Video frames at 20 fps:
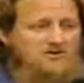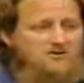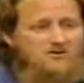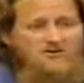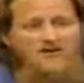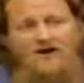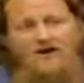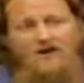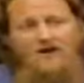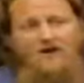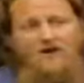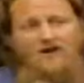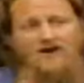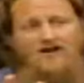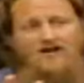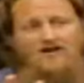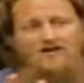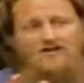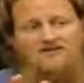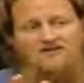without
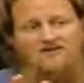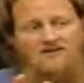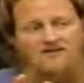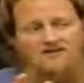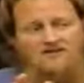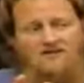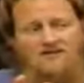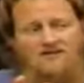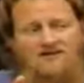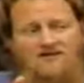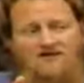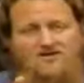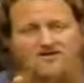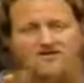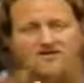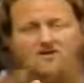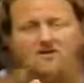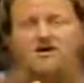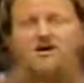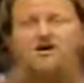knowing any details about it.
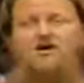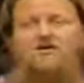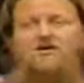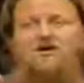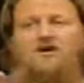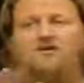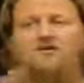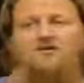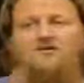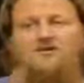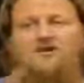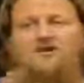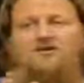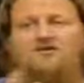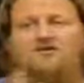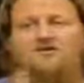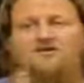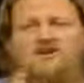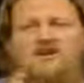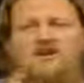So don't
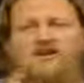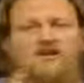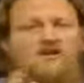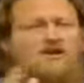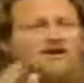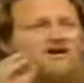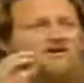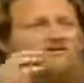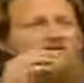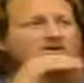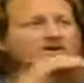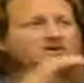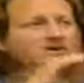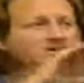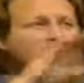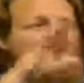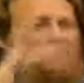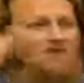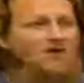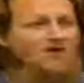please say after it's
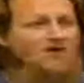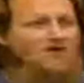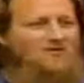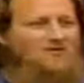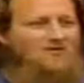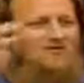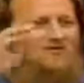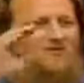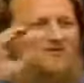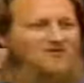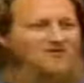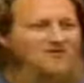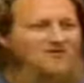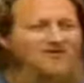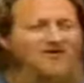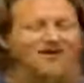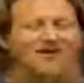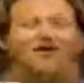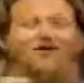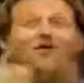some horrible, terrible
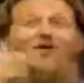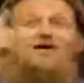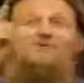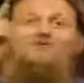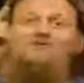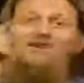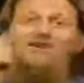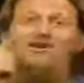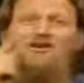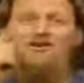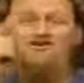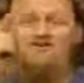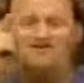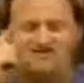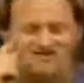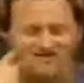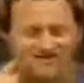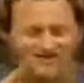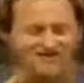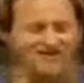thing. Oh, Abdur Raheem
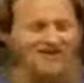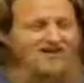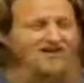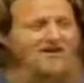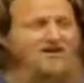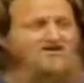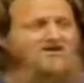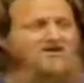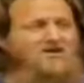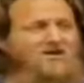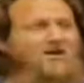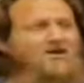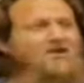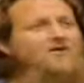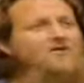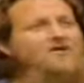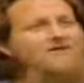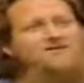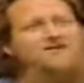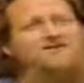said, because I don't
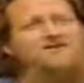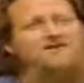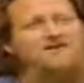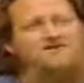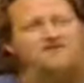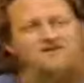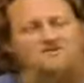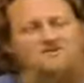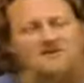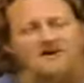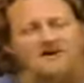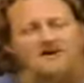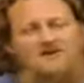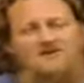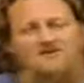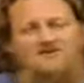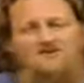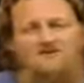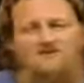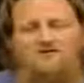know the details about
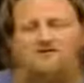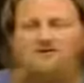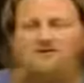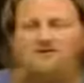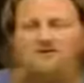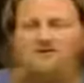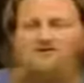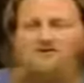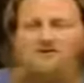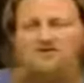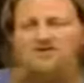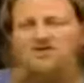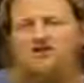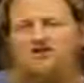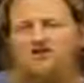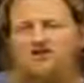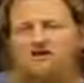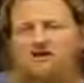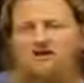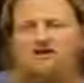it. So, but
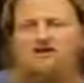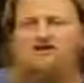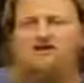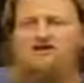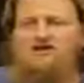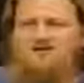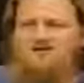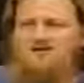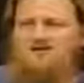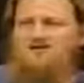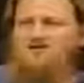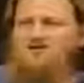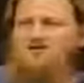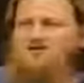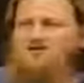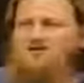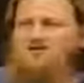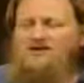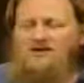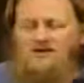generally, yes,
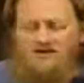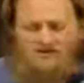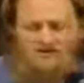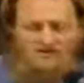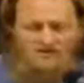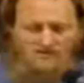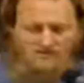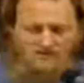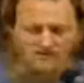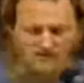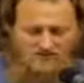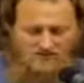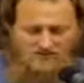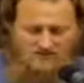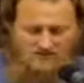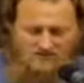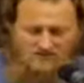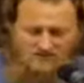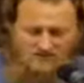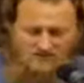we should get involved in
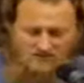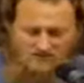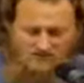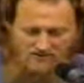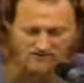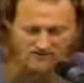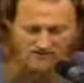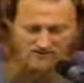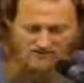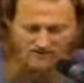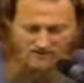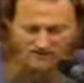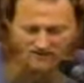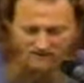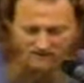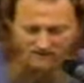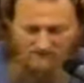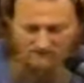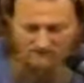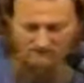those things.
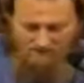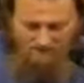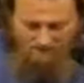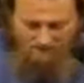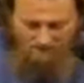Alhamdulillah.